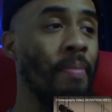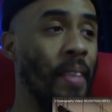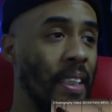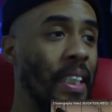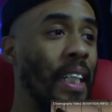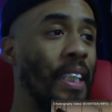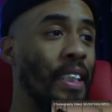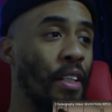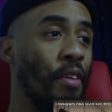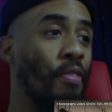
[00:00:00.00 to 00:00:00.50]

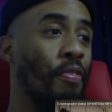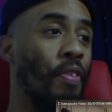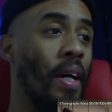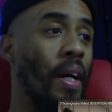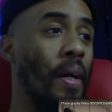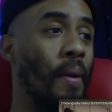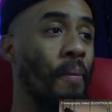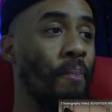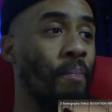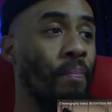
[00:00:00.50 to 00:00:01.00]
It's actually
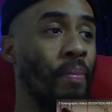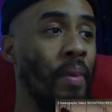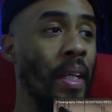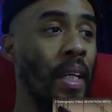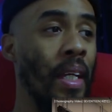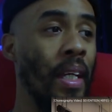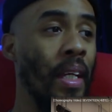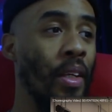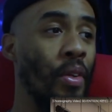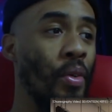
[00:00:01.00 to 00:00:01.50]
fun.
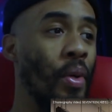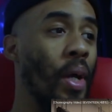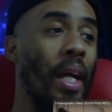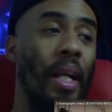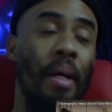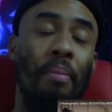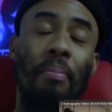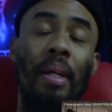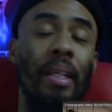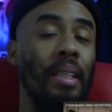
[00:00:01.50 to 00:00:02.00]
You
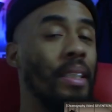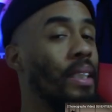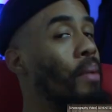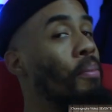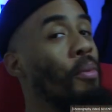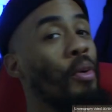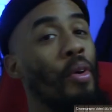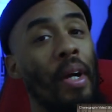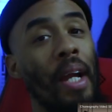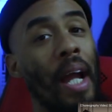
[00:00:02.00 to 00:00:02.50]
gotta admit,
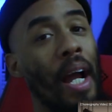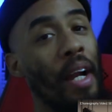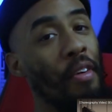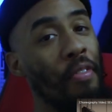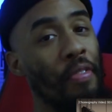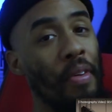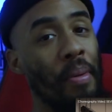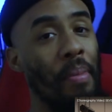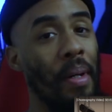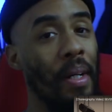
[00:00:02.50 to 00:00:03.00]
some
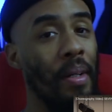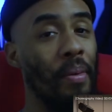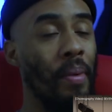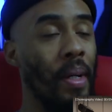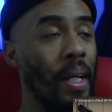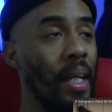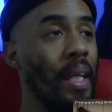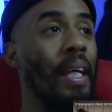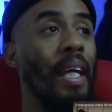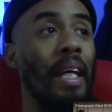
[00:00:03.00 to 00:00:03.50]
choreography, by the
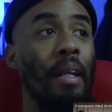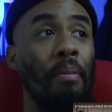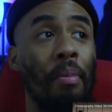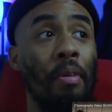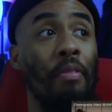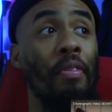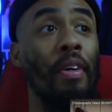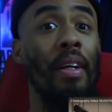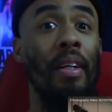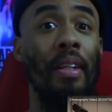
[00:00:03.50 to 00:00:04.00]
way, can
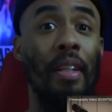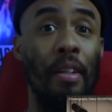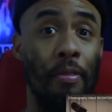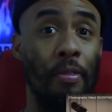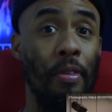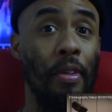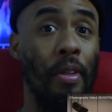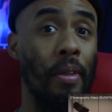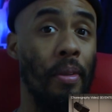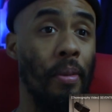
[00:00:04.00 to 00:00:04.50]
be very
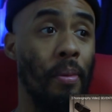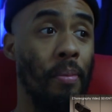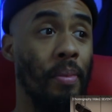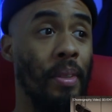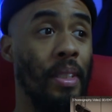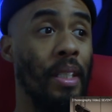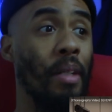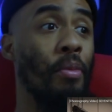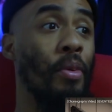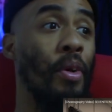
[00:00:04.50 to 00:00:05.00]

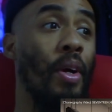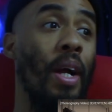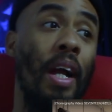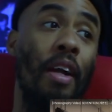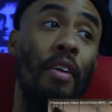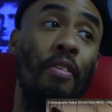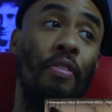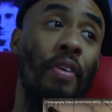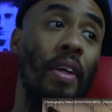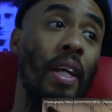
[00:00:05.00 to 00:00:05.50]
difficult. Some
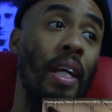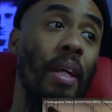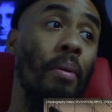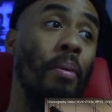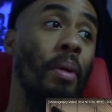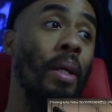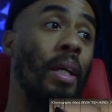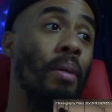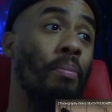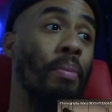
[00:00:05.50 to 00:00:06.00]

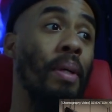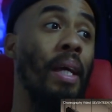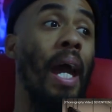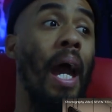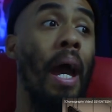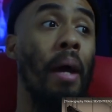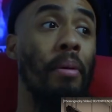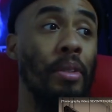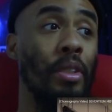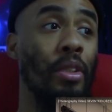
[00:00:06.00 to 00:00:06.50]
choreography can be
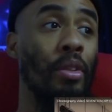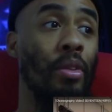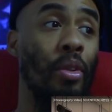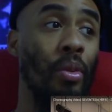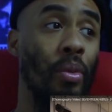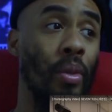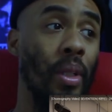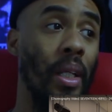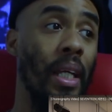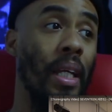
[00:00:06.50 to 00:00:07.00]

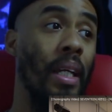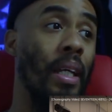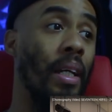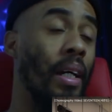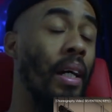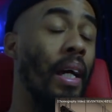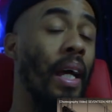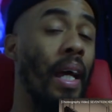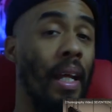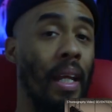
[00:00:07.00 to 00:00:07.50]
absolutely
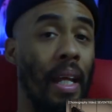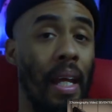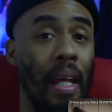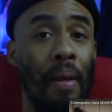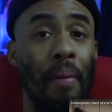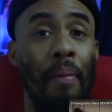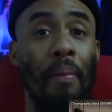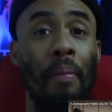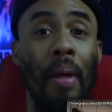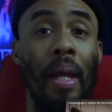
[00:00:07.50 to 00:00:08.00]
a
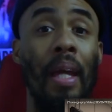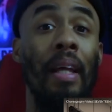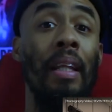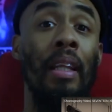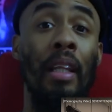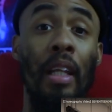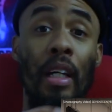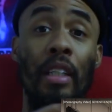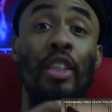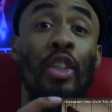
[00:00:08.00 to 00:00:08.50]
headache. It
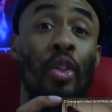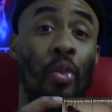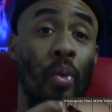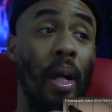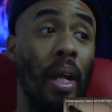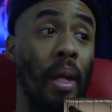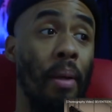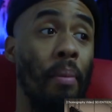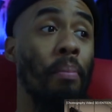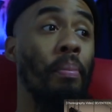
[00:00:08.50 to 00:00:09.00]
looks
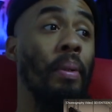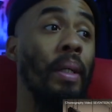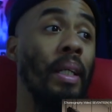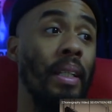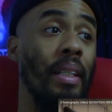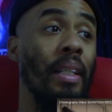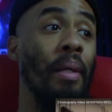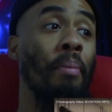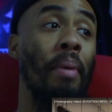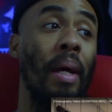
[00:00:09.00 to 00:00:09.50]
great,
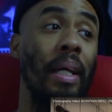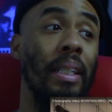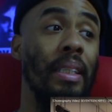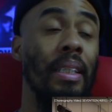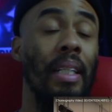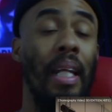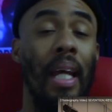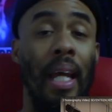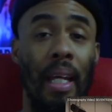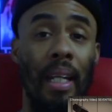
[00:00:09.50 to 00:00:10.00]
but
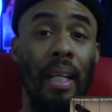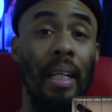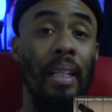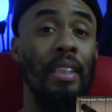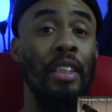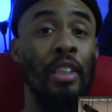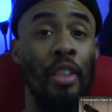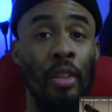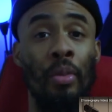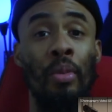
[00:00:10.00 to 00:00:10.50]
imagine the
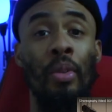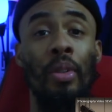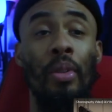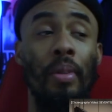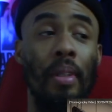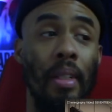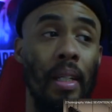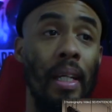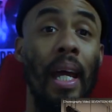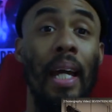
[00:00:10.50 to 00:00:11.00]
headache to do
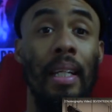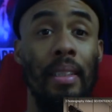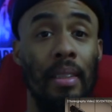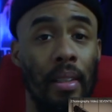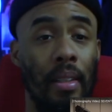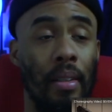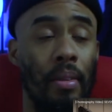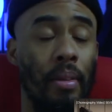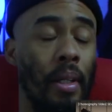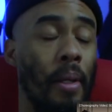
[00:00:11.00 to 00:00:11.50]
it and
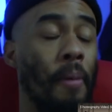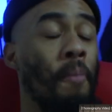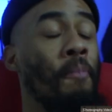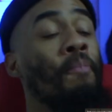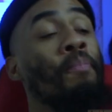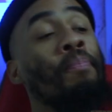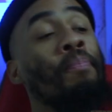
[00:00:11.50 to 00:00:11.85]
execute it.